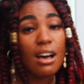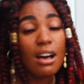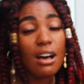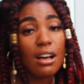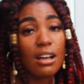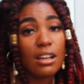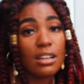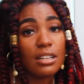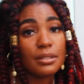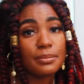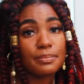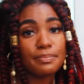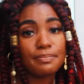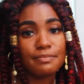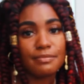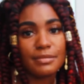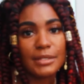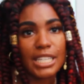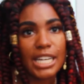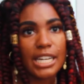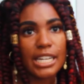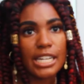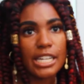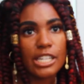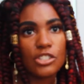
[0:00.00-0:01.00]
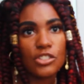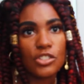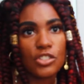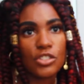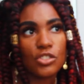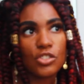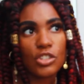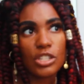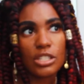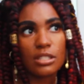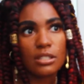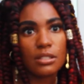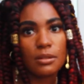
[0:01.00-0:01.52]
Um, it's
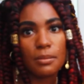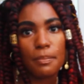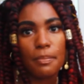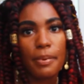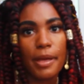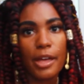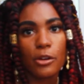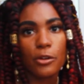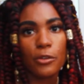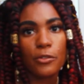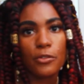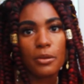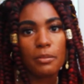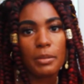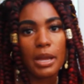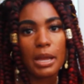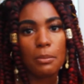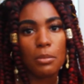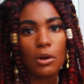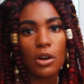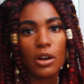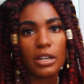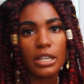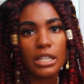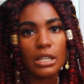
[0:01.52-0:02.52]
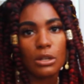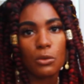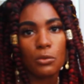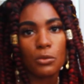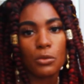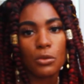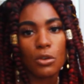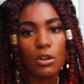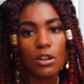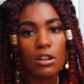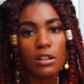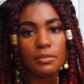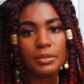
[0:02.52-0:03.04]
just better for my body
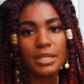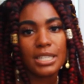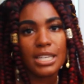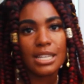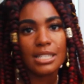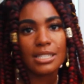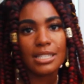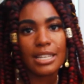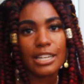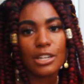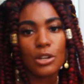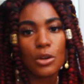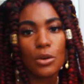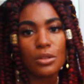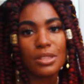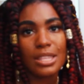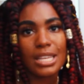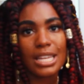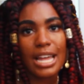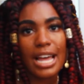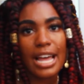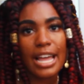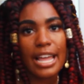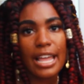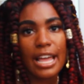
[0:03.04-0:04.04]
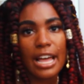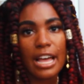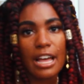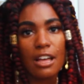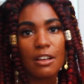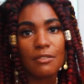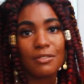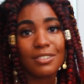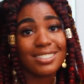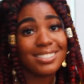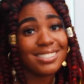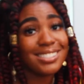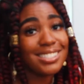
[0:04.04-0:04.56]
overall, because I know that I
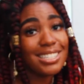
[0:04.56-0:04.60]
have a